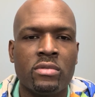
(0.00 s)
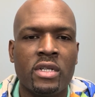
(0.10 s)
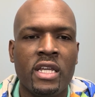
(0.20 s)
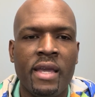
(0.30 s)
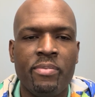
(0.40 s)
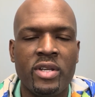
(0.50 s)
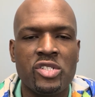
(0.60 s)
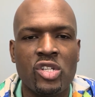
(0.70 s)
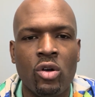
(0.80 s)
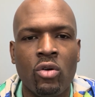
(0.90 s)
keeping
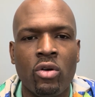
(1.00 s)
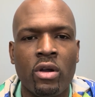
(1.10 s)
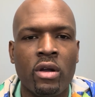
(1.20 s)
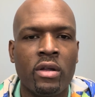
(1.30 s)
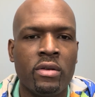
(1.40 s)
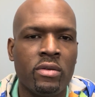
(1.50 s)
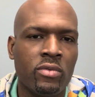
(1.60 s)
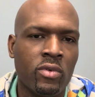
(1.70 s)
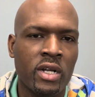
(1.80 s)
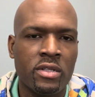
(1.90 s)
score and
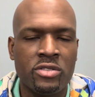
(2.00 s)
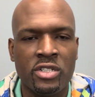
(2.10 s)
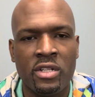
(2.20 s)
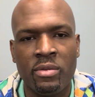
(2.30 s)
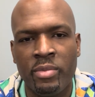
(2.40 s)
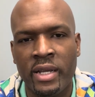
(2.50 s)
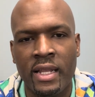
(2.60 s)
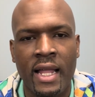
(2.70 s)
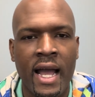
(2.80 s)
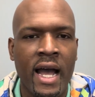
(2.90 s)
what should it be
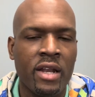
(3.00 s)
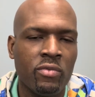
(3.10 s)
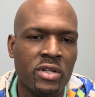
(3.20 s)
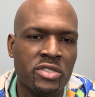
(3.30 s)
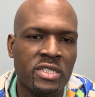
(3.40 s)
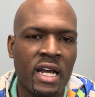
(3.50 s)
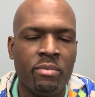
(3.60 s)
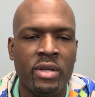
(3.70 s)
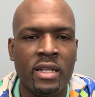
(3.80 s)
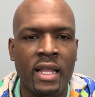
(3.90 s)
allowed and what should
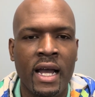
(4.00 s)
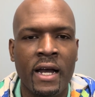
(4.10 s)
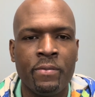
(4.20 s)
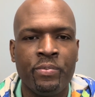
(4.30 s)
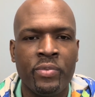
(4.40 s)
not be allowed.